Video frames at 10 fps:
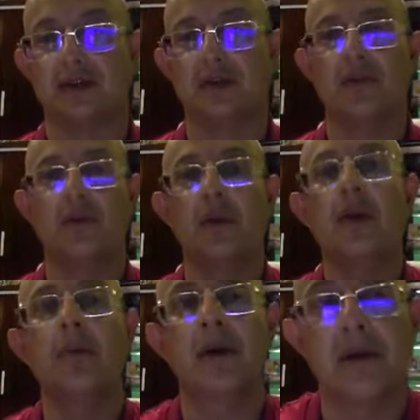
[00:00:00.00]
So if you
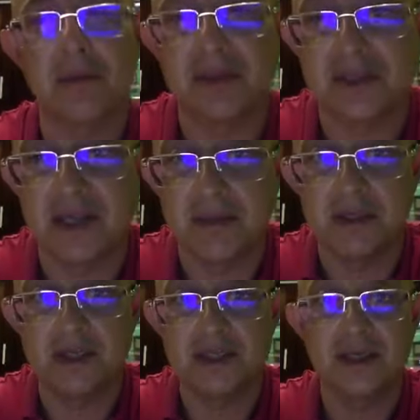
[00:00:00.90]
email me the
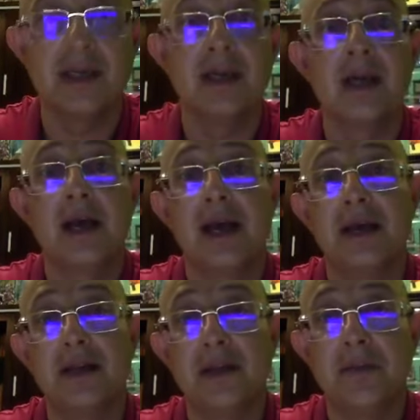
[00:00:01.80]
images
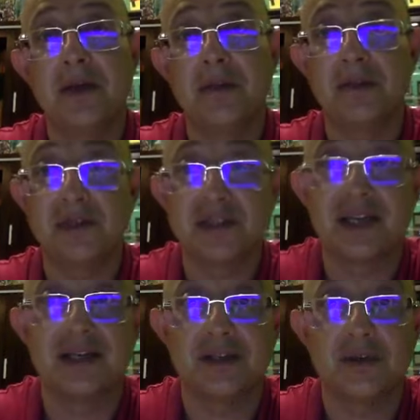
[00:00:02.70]
and email me the
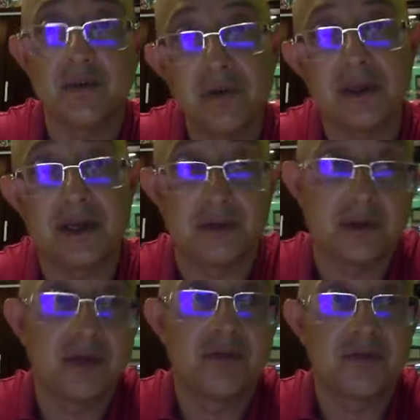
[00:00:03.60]
size that you want, I'm
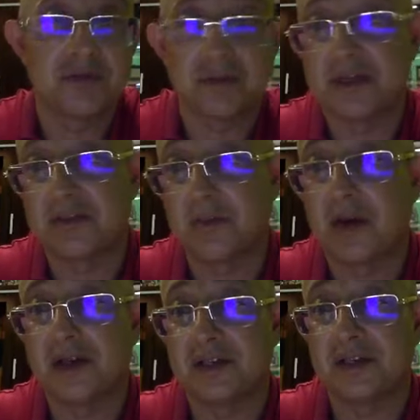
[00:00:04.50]
going to give you the best
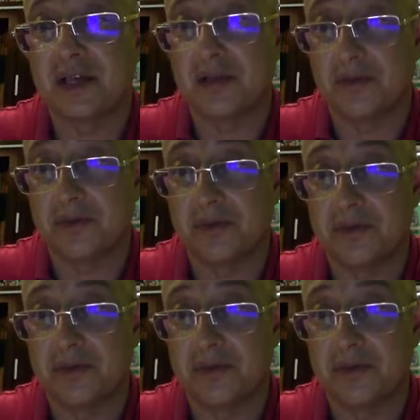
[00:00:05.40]
price that I could.